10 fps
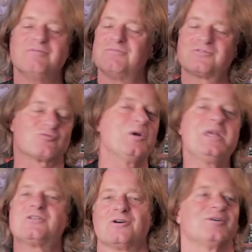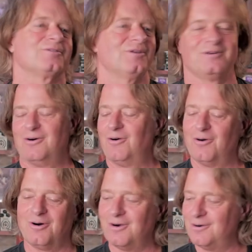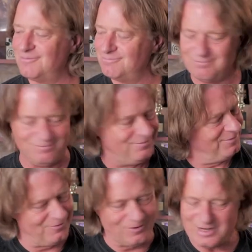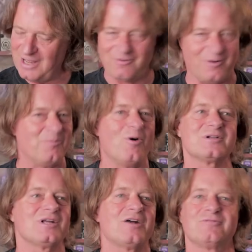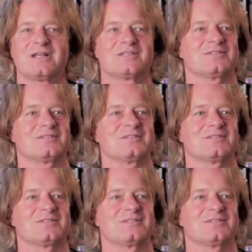sweeter or whatever, more direct